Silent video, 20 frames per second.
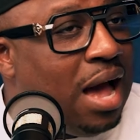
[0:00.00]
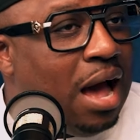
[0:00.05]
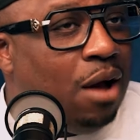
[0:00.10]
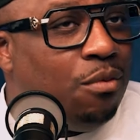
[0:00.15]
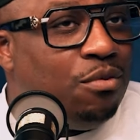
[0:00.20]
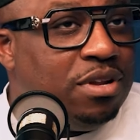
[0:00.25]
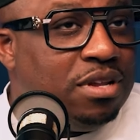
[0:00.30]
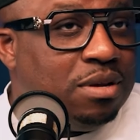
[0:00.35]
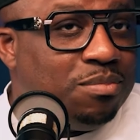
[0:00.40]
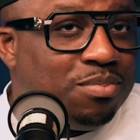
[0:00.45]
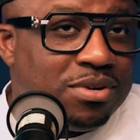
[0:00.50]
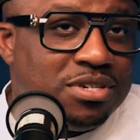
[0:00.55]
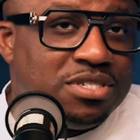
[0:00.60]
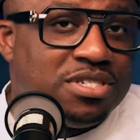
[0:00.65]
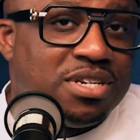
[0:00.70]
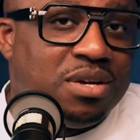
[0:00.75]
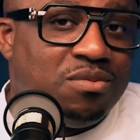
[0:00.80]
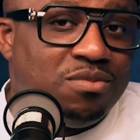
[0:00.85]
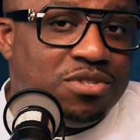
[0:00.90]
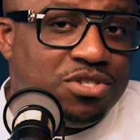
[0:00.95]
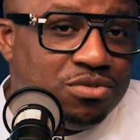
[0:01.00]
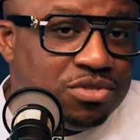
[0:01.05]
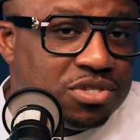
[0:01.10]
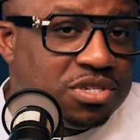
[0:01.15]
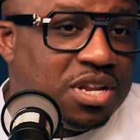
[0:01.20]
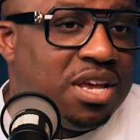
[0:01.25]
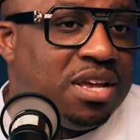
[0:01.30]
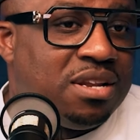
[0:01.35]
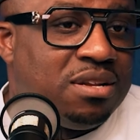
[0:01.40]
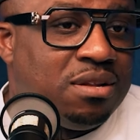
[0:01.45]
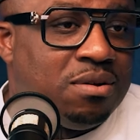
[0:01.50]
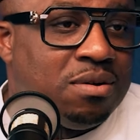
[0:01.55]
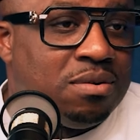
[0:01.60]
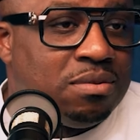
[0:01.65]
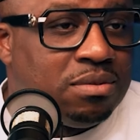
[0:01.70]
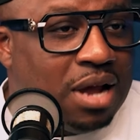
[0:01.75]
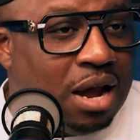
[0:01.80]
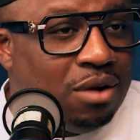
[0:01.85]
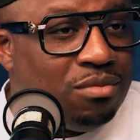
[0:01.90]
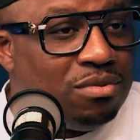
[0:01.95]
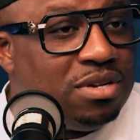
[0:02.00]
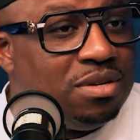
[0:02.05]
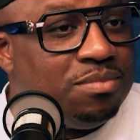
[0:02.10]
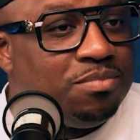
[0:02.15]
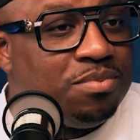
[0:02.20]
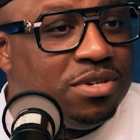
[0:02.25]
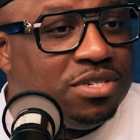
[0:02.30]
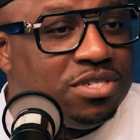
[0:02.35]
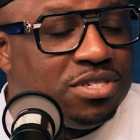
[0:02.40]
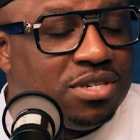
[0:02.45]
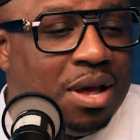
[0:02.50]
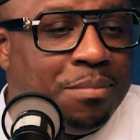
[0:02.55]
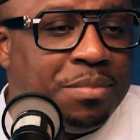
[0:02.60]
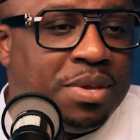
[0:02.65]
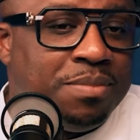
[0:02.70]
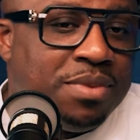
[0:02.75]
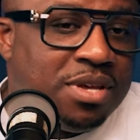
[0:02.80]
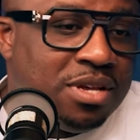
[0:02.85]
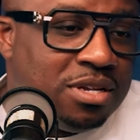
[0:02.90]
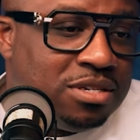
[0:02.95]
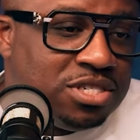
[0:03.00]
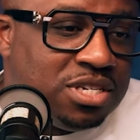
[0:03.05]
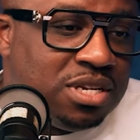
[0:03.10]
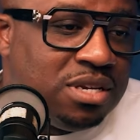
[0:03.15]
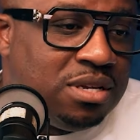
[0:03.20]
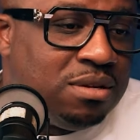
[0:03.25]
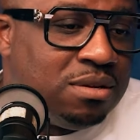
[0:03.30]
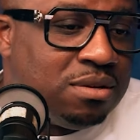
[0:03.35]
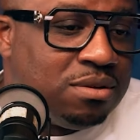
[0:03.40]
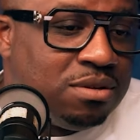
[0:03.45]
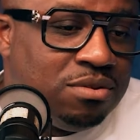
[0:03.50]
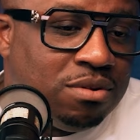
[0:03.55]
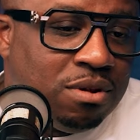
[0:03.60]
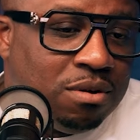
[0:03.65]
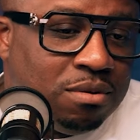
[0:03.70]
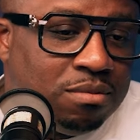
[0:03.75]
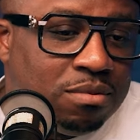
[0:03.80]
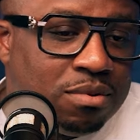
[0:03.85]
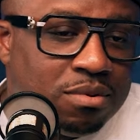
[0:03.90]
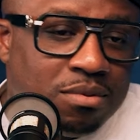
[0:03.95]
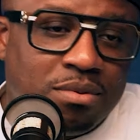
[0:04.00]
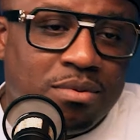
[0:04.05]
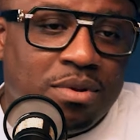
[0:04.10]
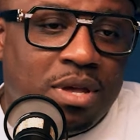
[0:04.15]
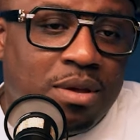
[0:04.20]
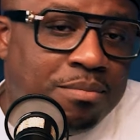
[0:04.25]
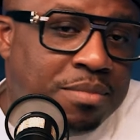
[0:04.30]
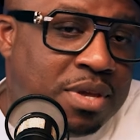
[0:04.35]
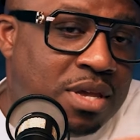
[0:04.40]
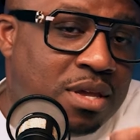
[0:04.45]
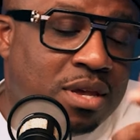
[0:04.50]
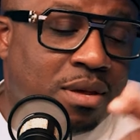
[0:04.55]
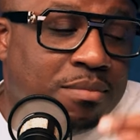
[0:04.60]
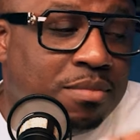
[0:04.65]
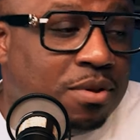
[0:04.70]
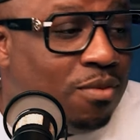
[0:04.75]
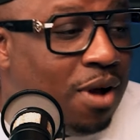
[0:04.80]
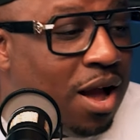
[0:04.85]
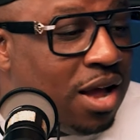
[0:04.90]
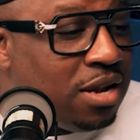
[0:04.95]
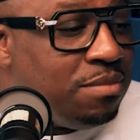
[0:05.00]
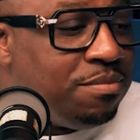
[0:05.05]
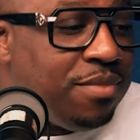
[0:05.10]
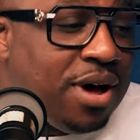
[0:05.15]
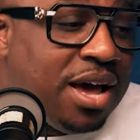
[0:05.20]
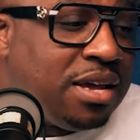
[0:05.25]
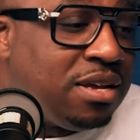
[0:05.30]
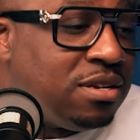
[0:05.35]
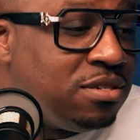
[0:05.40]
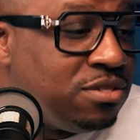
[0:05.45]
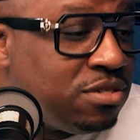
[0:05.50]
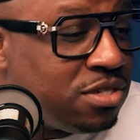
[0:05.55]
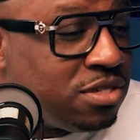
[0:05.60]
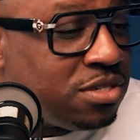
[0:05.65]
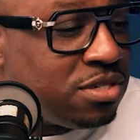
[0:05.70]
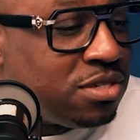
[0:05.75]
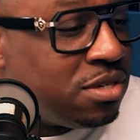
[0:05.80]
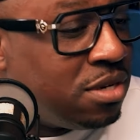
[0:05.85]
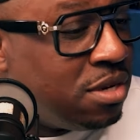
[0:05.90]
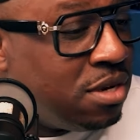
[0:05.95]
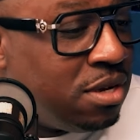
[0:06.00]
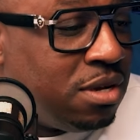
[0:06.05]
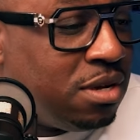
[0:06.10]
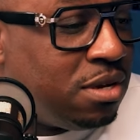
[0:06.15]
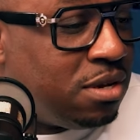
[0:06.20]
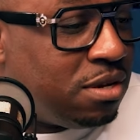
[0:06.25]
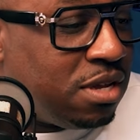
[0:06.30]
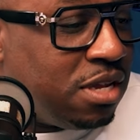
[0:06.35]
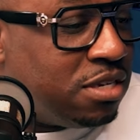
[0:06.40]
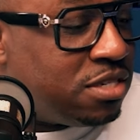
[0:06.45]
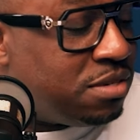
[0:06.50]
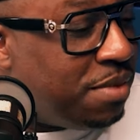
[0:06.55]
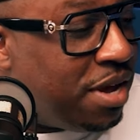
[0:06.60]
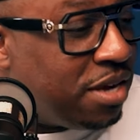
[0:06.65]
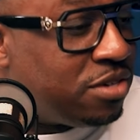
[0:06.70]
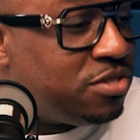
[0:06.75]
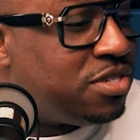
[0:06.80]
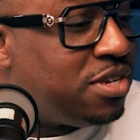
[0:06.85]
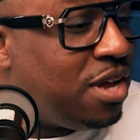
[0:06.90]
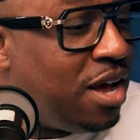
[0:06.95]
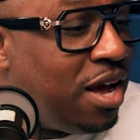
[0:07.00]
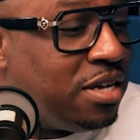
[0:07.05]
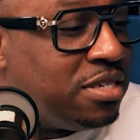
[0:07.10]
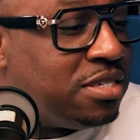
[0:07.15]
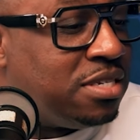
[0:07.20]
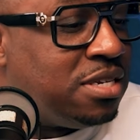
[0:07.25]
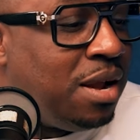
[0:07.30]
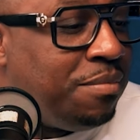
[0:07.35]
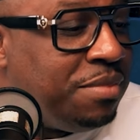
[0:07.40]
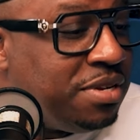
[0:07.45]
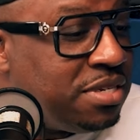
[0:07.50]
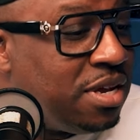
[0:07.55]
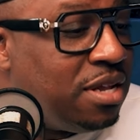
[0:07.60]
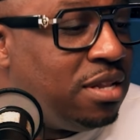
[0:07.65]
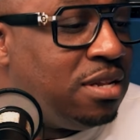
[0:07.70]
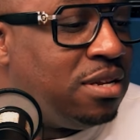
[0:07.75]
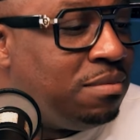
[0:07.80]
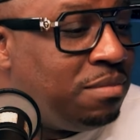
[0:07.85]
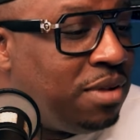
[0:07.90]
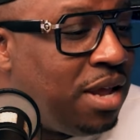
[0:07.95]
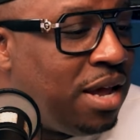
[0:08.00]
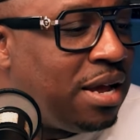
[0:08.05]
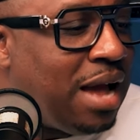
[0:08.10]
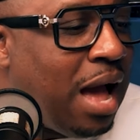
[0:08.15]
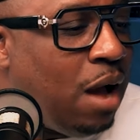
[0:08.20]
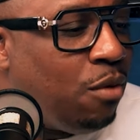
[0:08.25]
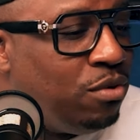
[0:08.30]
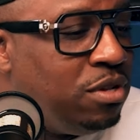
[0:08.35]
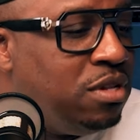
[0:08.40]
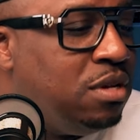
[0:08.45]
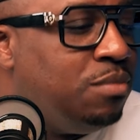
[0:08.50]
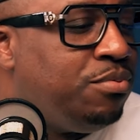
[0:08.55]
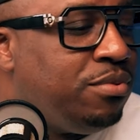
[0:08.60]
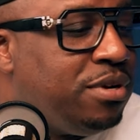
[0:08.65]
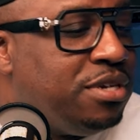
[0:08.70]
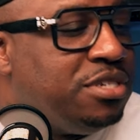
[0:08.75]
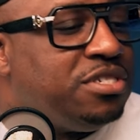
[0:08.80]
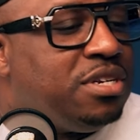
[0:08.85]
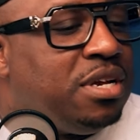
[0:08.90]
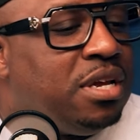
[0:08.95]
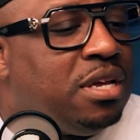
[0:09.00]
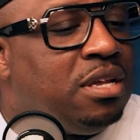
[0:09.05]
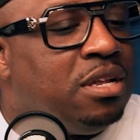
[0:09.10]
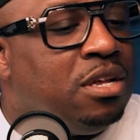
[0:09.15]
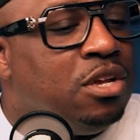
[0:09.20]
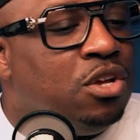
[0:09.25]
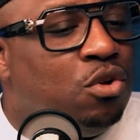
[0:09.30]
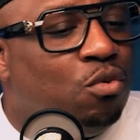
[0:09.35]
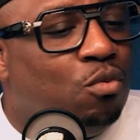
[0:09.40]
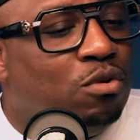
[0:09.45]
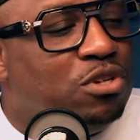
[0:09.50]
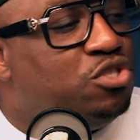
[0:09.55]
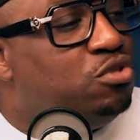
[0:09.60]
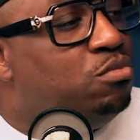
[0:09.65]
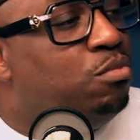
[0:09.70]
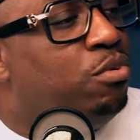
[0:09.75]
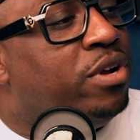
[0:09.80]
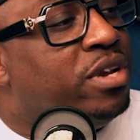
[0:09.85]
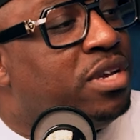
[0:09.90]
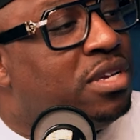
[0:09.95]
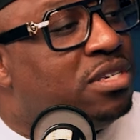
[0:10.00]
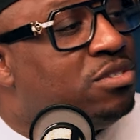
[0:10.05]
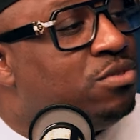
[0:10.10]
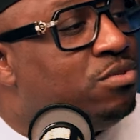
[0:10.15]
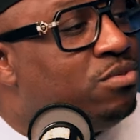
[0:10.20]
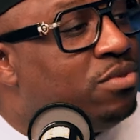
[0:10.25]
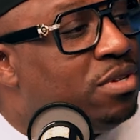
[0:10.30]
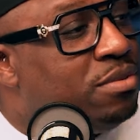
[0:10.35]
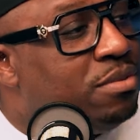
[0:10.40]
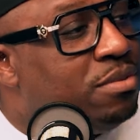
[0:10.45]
I really appreciate what you stand on. I really appreciate. I mean, me and G, me and him be riding the bike and just getting some exercise in. I be telling them like I really appreciate what you bring to it.